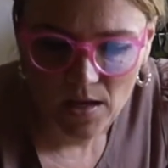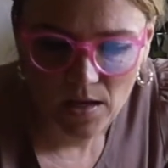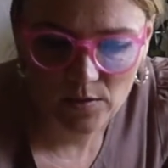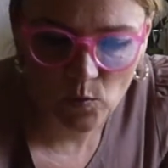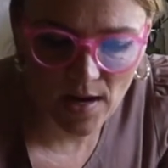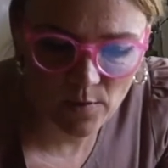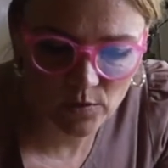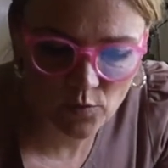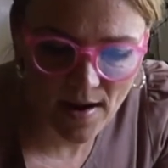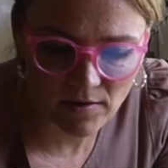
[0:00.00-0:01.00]
Is when I
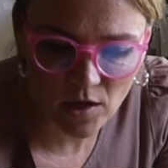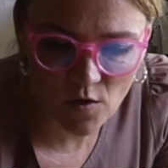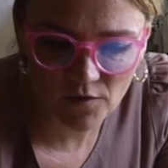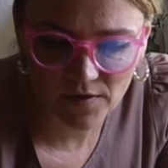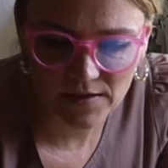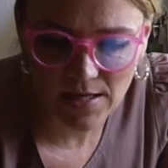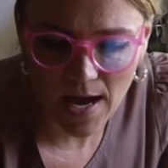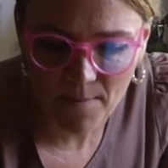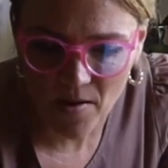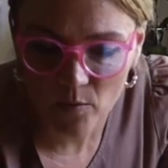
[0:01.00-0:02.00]
was rounding over the
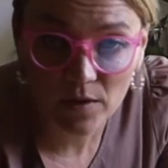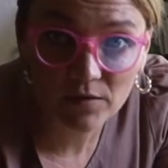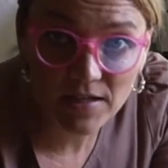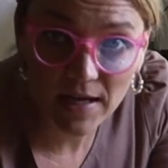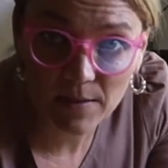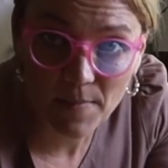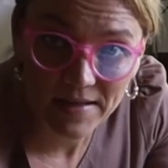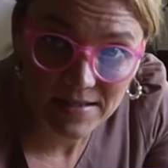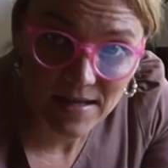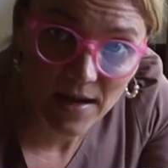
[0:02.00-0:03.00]
top, I would have taken my
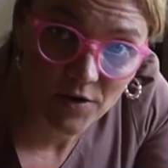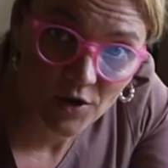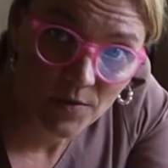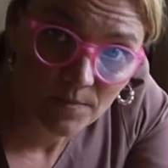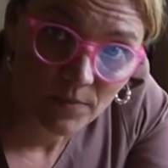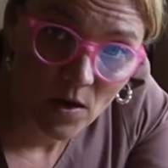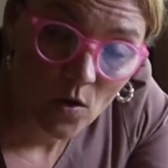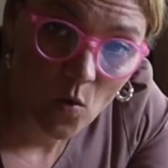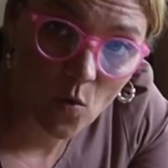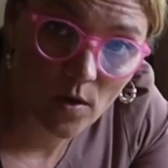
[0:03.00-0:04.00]
sander
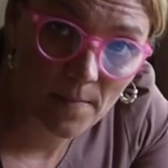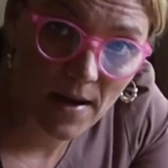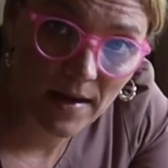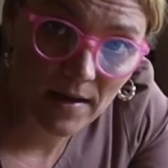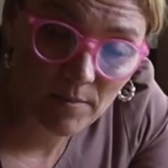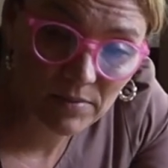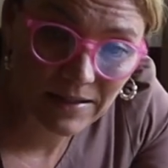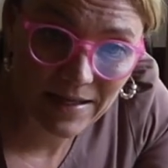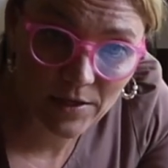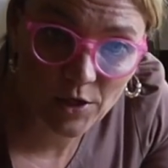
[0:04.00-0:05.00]
or my
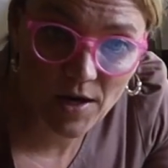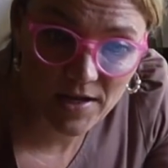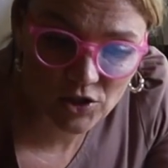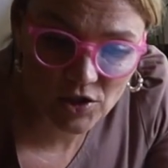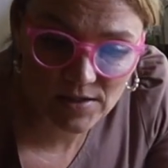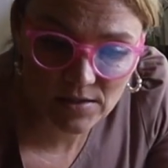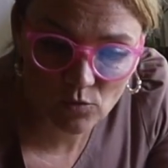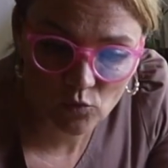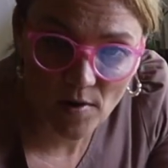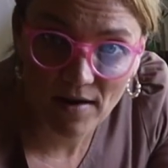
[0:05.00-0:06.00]
planer and just
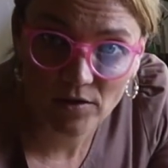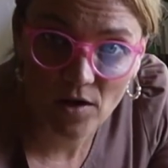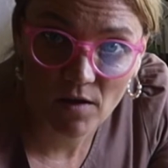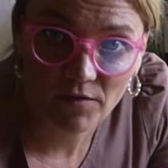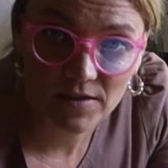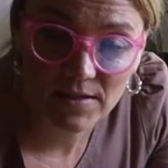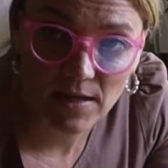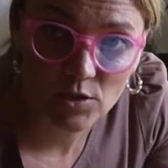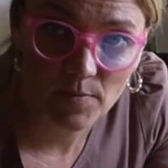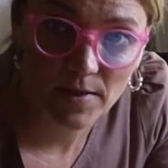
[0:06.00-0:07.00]
rounded off this
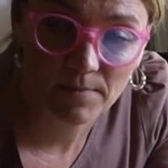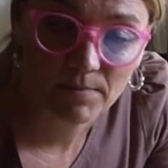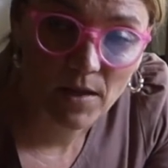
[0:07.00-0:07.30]
edge a bit.